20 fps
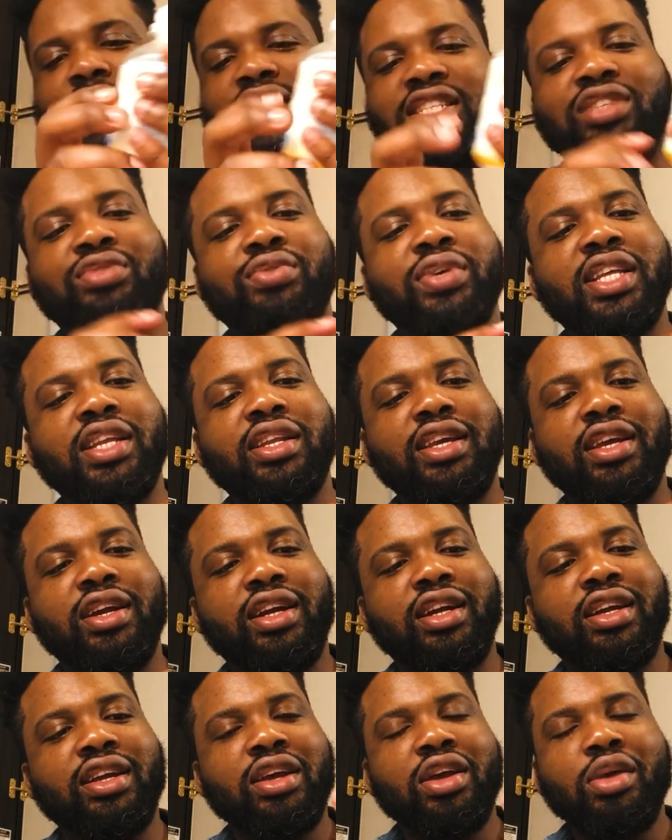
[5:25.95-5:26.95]
what is written
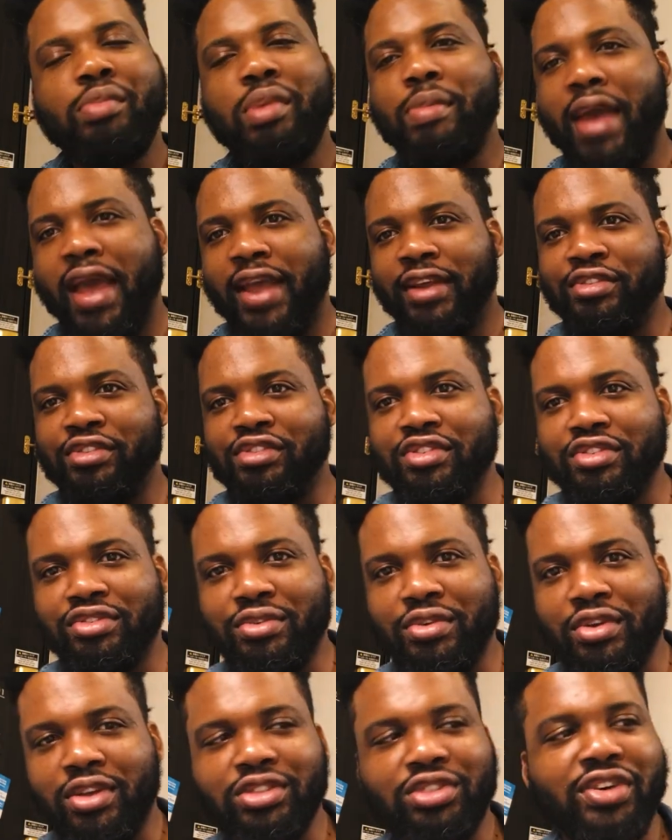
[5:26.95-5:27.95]
here. Maybe I should use
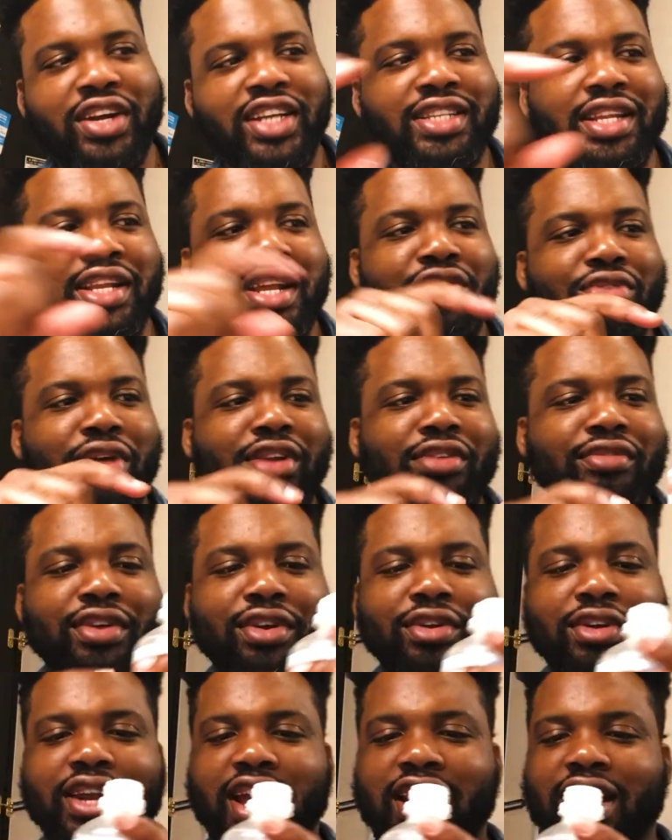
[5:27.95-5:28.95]
Google Translate and try to
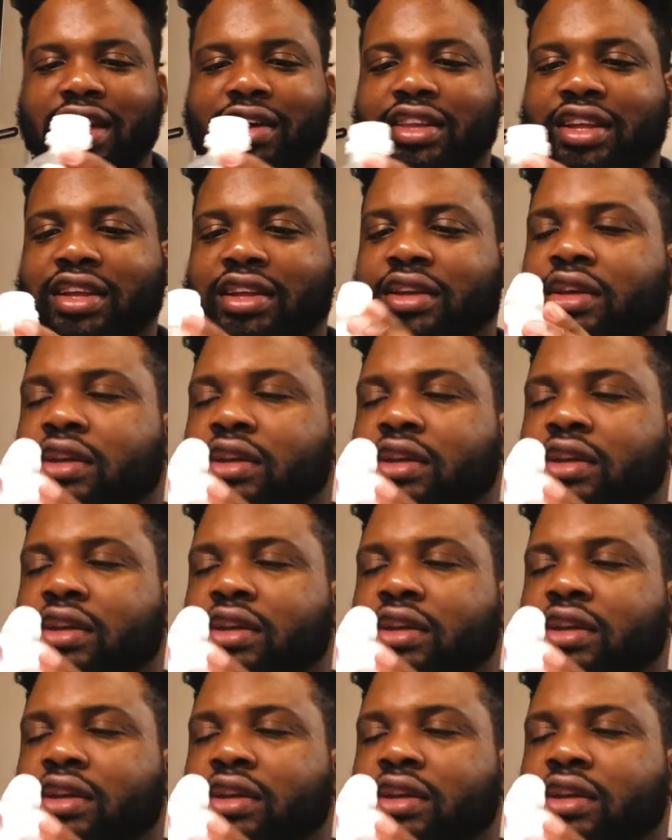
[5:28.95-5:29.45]
figure it out.